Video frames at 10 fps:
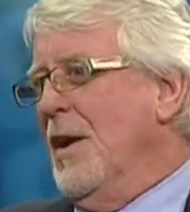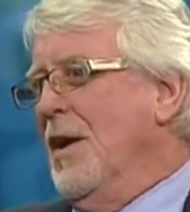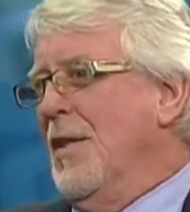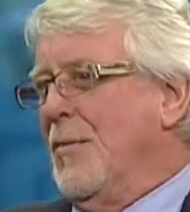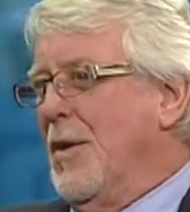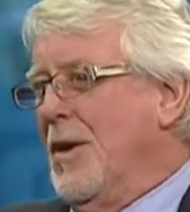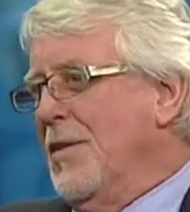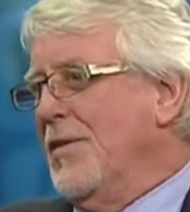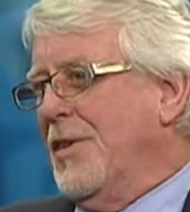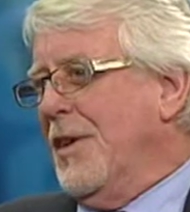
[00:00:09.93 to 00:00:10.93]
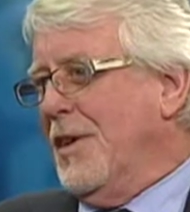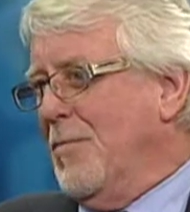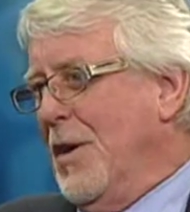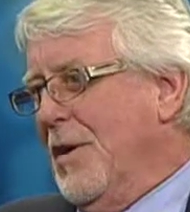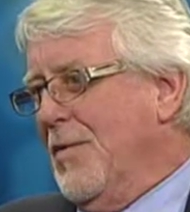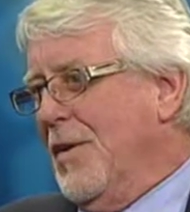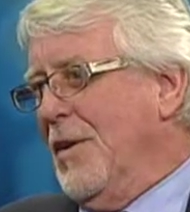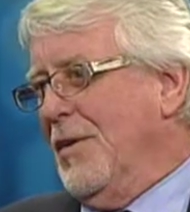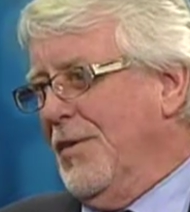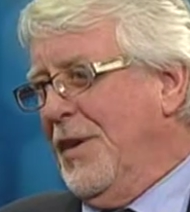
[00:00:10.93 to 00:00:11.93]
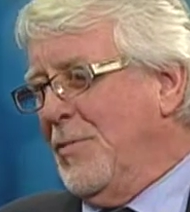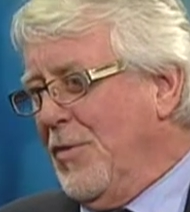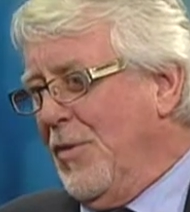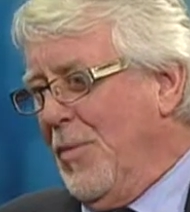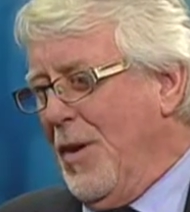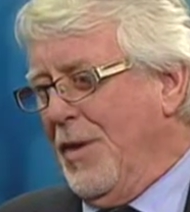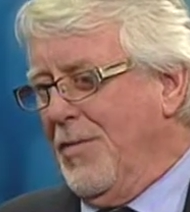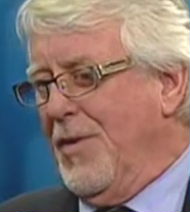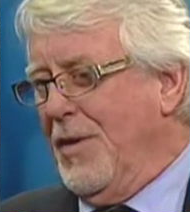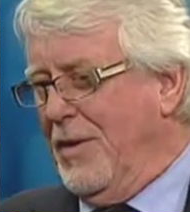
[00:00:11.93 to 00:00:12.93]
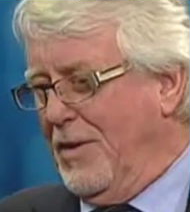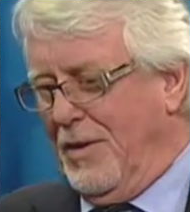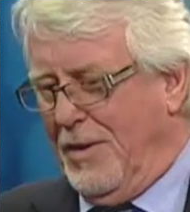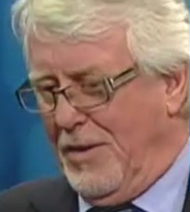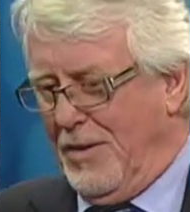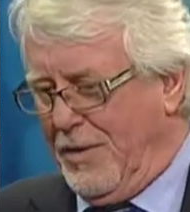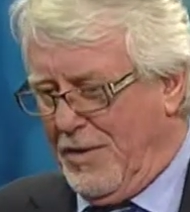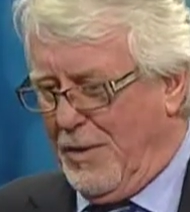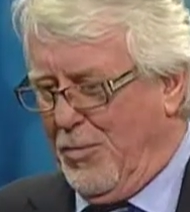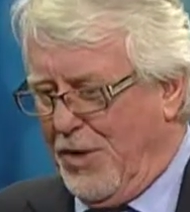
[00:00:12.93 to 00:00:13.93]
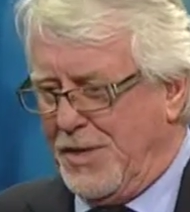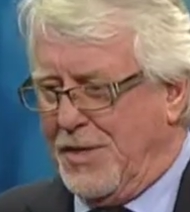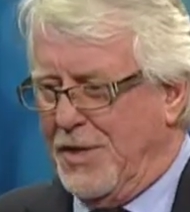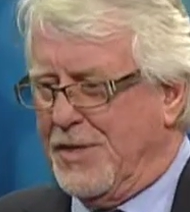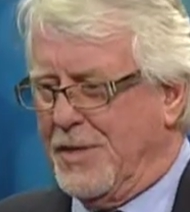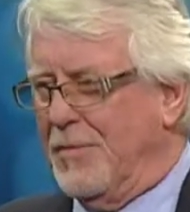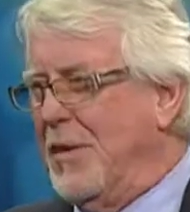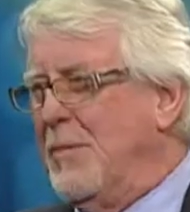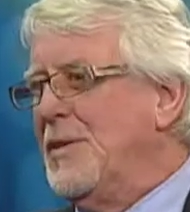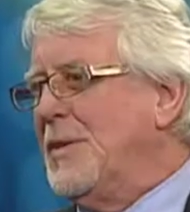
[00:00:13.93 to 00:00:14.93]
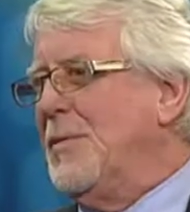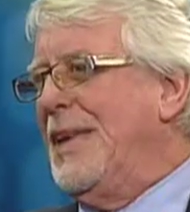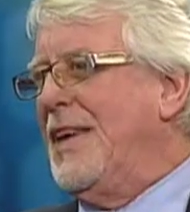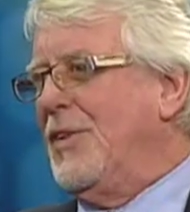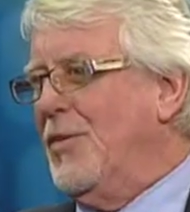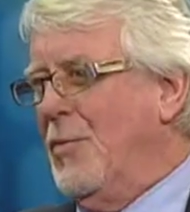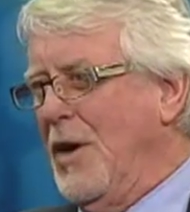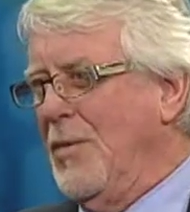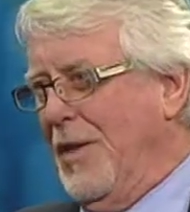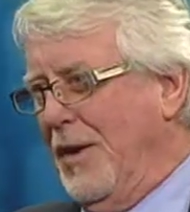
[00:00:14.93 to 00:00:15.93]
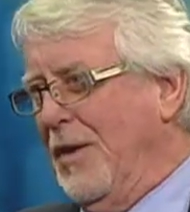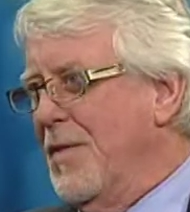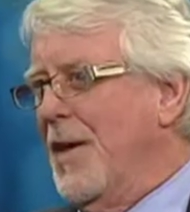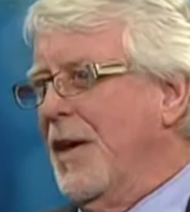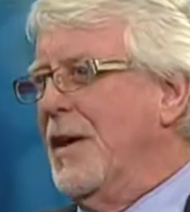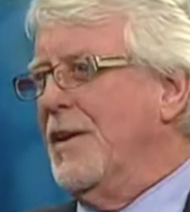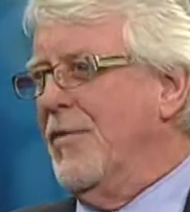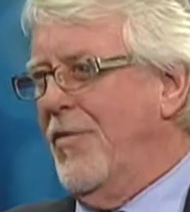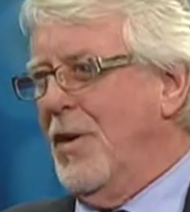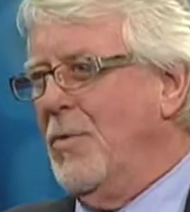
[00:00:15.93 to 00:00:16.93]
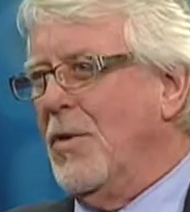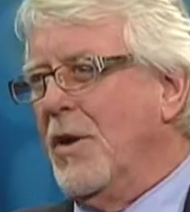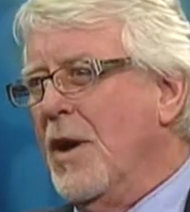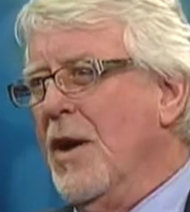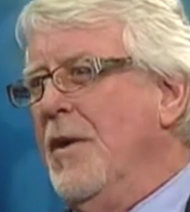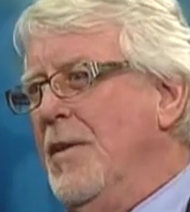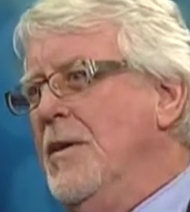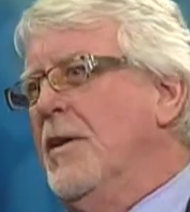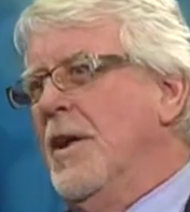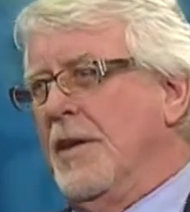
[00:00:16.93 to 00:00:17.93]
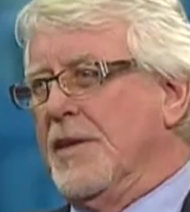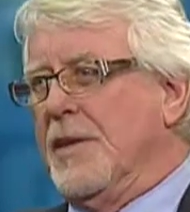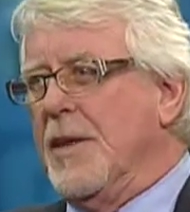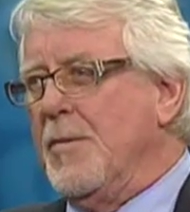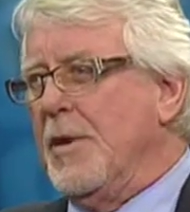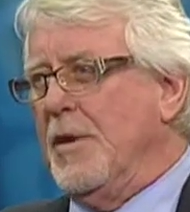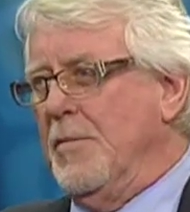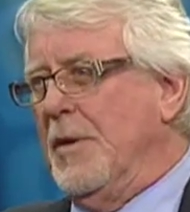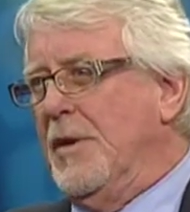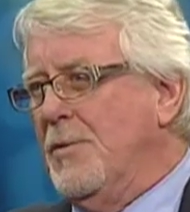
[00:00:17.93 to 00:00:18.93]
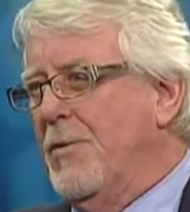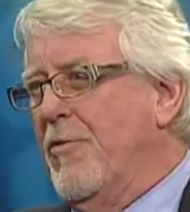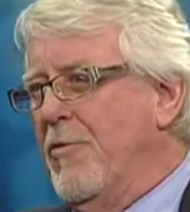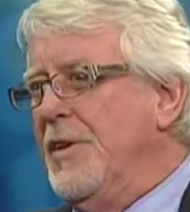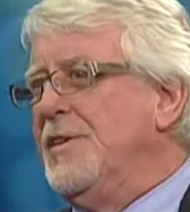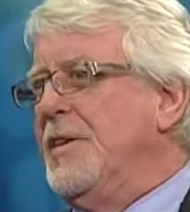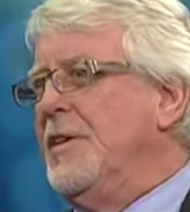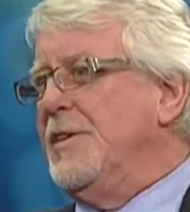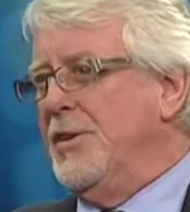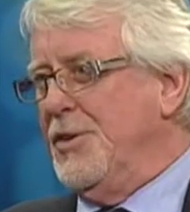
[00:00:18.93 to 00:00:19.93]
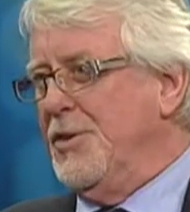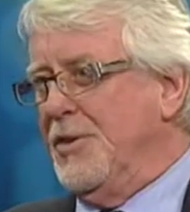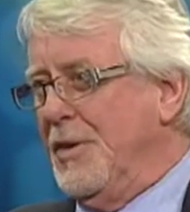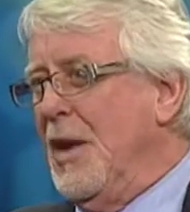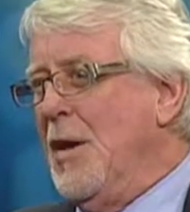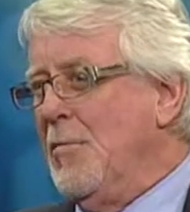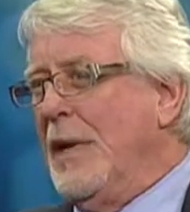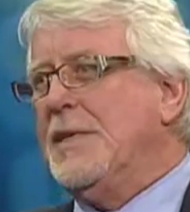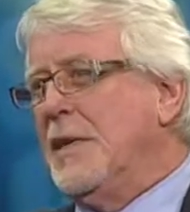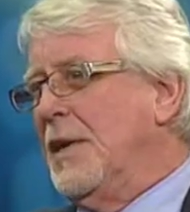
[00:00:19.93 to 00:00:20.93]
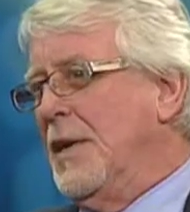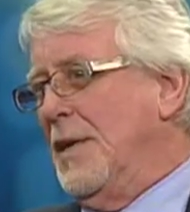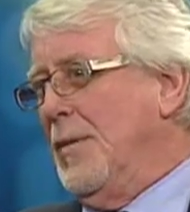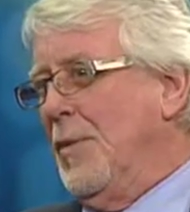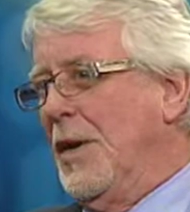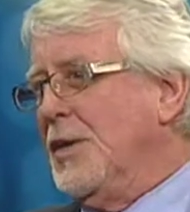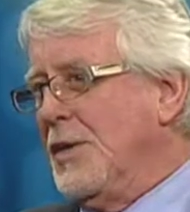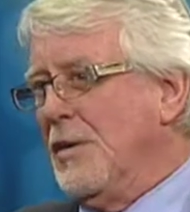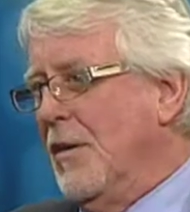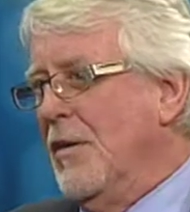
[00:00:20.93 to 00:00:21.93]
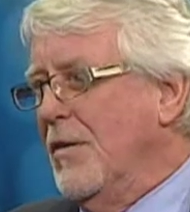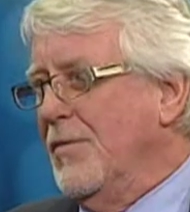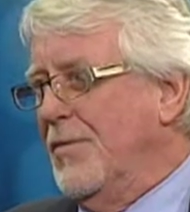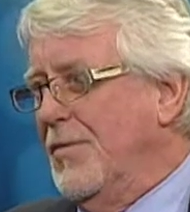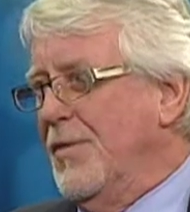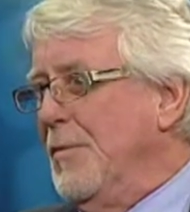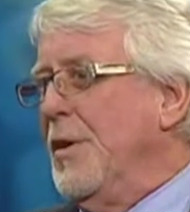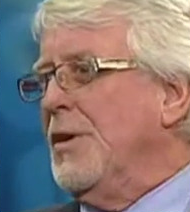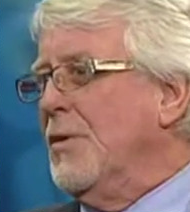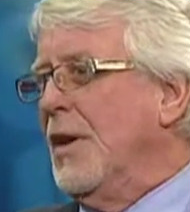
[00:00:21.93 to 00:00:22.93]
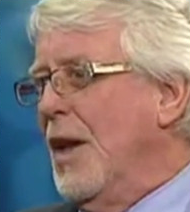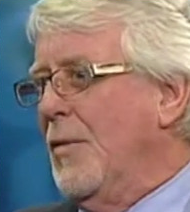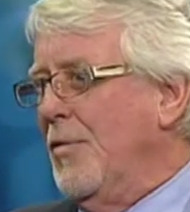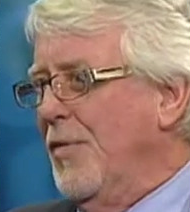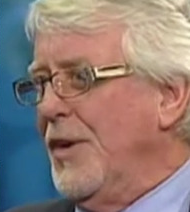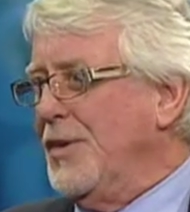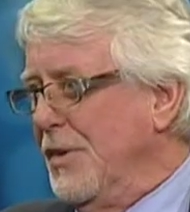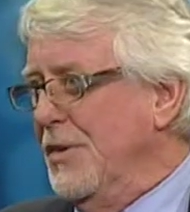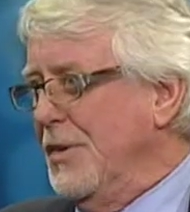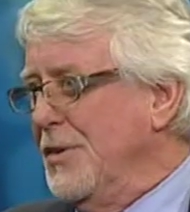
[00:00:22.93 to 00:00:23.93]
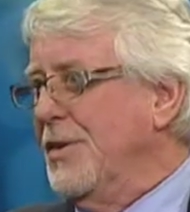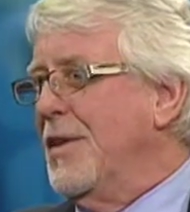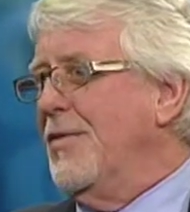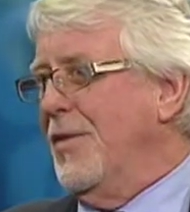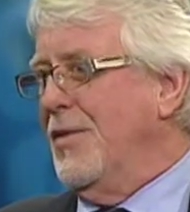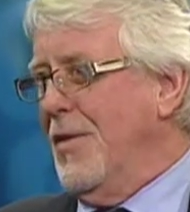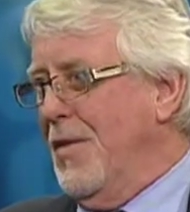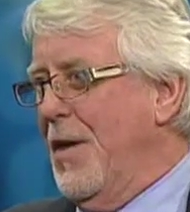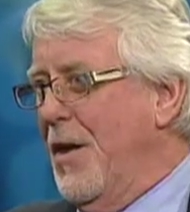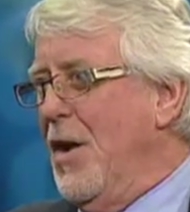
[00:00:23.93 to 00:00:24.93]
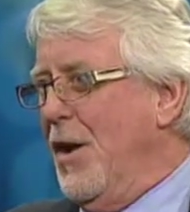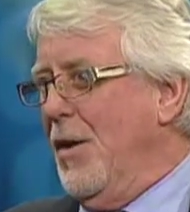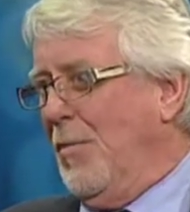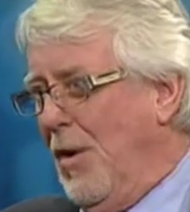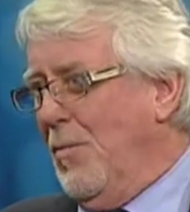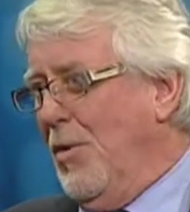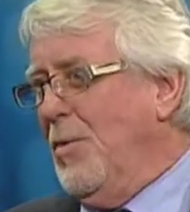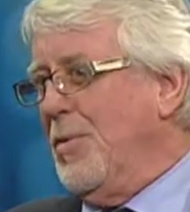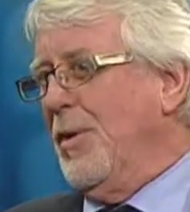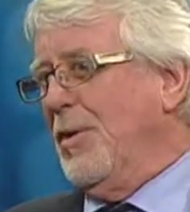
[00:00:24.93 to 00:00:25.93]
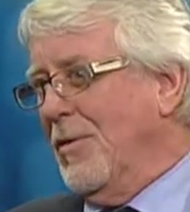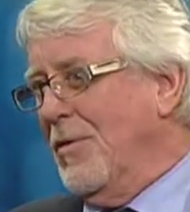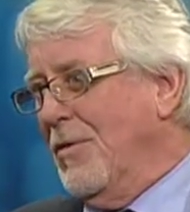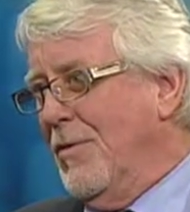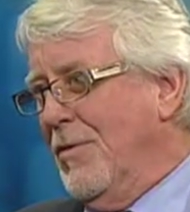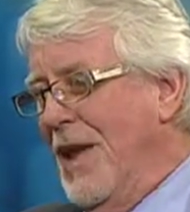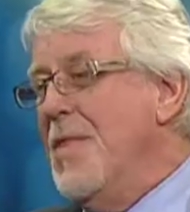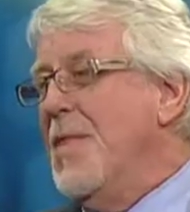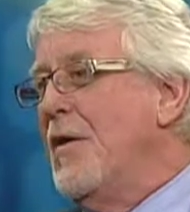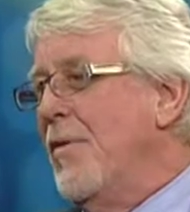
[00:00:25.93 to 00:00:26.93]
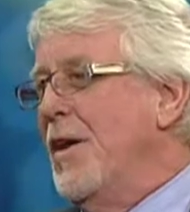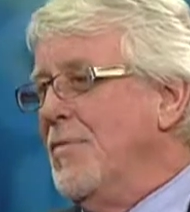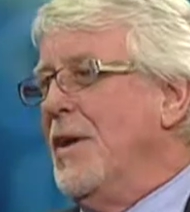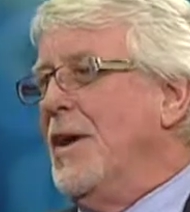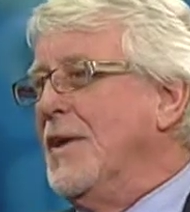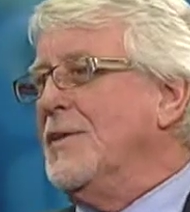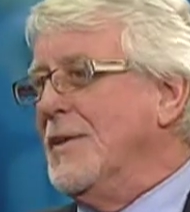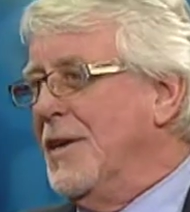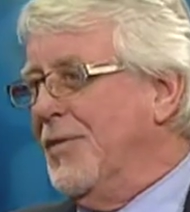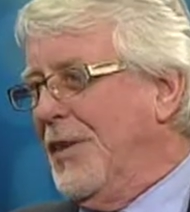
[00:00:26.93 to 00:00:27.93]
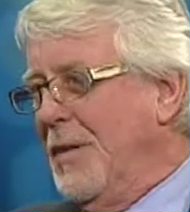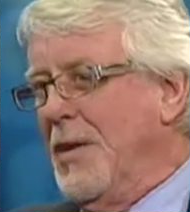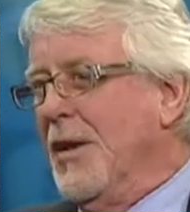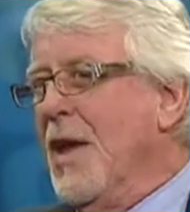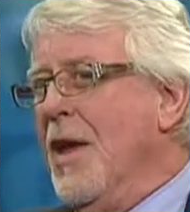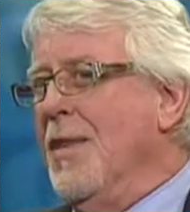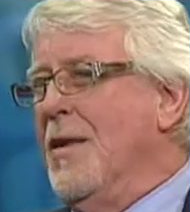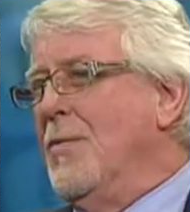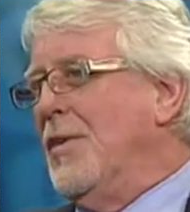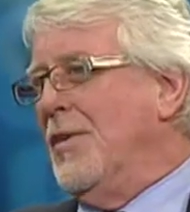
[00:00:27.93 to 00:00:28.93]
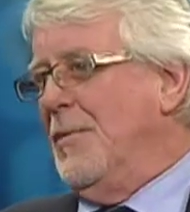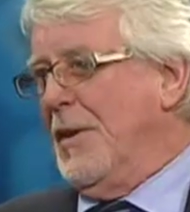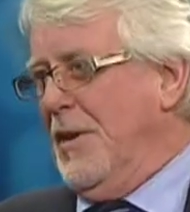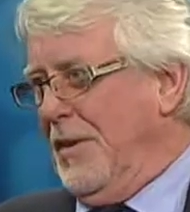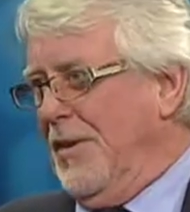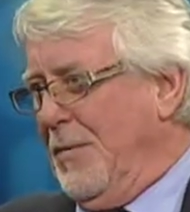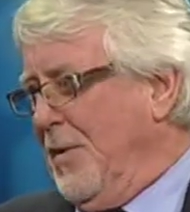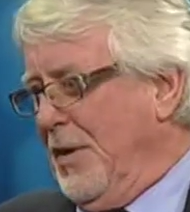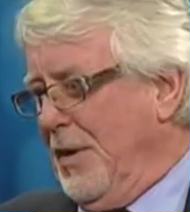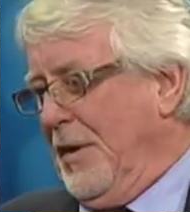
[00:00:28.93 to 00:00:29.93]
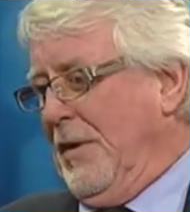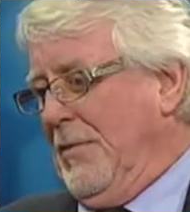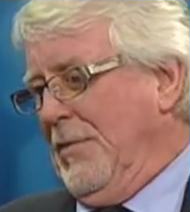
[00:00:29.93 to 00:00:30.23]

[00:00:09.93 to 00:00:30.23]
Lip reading: I think part of the stigma or part of the pressure is that maybe somebody gets away with it and they're getting a free walk. They're not actually. They're being committed to a forensic institution, basically at the pleasure of the medical care professional until they feel that they're appropriate or in their right minds enough to come out. Then when somebody does something like,